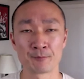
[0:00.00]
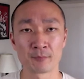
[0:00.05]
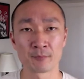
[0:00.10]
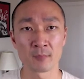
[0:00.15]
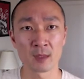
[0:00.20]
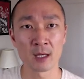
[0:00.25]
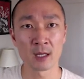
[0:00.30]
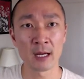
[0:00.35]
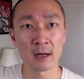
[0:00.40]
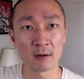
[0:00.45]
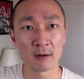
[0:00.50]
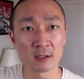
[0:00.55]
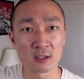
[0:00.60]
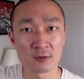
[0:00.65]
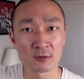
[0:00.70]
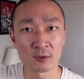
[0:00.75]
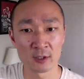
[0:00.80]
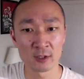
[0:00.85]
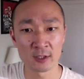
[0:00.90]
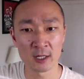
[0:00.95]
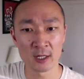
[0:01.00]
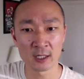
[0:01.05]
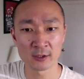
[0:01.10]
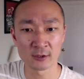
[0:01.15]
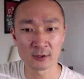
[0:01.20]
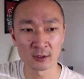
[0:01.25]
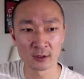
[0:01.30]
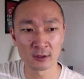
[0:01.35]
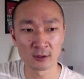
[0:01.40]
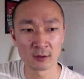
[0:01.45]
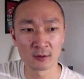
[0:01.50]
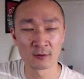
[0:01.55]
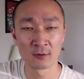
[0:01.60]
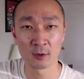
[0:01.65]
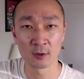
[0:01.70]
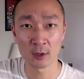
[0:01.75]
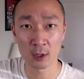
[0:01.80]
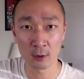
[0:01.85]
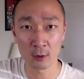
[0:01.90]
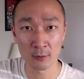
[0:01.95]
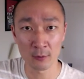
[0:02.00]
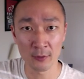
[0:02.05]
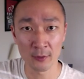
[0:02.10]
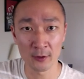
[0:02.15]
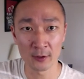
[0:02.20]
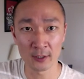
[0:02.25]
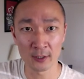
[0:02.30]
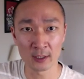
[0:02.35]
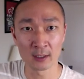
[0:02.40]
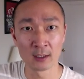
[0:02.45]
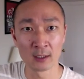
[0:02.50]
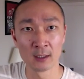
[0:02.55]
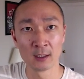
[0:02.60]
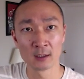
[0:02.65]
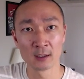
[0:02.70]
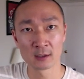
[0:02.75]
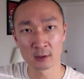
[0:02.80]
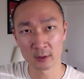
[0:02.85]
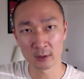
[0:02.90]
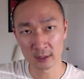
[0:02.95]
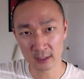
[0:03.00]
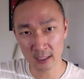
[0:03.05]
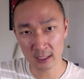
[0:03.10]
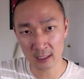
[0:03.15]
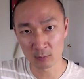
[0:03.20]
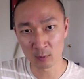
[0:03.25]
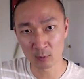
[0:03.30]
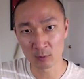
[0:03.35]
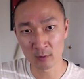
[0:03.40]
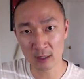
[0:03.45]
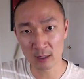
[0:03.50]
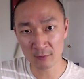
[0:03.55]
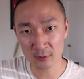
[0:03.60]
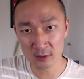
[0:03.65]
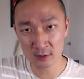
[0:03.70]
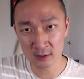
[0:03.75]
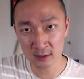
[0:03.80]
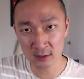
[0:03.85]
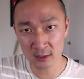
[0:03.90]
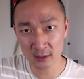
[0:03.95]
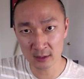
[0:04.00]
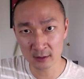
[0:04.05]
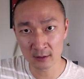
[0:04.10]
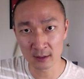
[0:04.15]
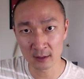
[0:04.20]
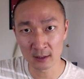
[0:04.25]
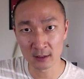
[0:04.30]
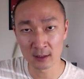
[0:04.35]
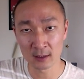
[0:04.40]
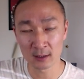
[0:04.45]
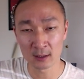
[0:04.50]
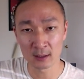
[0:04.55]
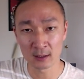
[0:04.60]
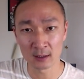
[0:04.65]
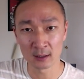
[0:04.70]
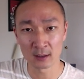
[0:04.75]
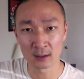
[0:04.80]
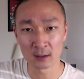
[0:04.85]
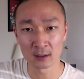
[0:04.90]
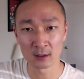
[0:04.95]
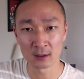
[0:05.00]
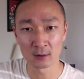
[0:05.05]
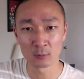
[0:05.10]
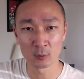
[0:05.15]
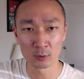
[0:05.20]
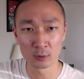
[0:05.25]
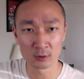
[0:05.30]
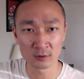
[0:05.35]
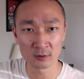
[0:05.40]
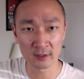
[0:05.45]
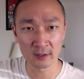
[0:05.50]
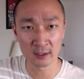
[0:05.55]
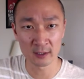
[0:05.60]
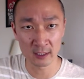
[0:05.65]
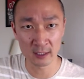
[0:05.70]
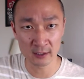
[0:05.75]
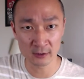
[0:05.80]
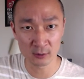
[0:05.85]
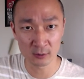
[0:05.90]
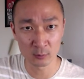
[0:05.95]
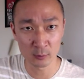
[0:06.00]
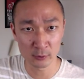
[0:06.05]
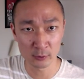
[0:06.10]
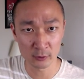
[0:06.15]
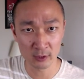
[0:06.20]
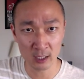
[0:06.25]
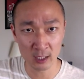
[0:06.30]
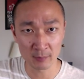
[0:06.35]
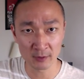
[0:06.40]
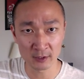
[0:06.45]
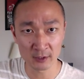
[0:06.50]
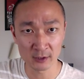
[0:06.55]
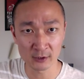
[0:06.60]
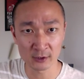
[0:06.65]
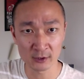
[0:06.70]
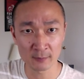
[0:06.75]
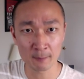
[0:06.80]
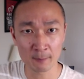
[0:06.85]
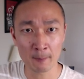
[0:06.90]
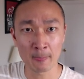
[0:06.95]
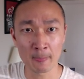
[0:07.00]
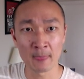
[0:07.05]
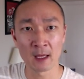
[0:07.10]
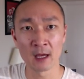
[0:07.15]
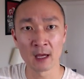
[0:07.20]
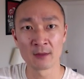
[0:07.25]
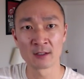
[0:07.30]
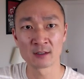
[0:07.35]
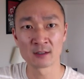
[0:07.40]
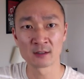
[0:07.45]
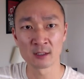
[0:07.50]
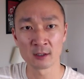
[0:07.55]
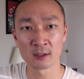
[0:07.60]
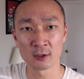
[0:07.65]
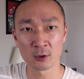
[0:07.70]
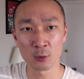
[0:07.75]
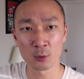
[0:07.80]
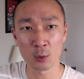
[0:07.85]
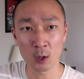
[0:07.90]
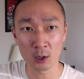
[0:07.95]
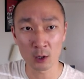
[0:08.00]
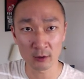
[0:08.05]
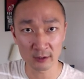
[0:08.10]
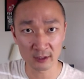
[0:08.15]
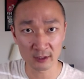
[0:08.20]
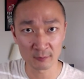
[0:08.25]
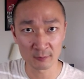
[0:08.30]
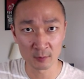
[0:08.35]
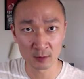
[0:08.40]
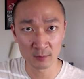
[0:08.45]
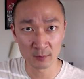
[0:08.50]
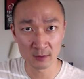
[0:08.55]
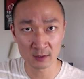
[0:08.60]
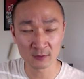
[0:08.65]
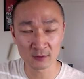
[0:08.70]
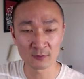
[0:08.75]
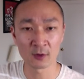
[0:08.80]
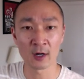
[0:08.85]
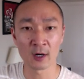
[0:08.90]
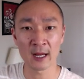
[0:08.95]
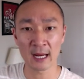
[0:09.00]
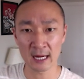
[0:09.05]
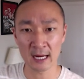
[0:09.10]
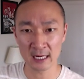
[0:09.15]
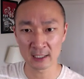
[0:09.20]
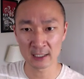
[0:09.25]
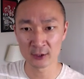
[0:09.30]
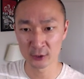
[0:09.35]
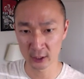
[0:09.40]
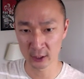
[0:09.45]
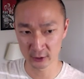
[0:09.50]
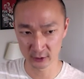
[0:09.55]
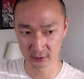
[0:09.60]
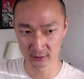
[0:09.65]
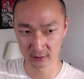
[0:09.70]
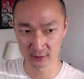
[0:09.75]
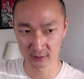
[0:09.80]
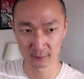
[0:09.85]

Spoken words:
errors for deduction for code 30. So again, we're referencing the rules for international Wushu competition, and this is under quality of movements for A-judges.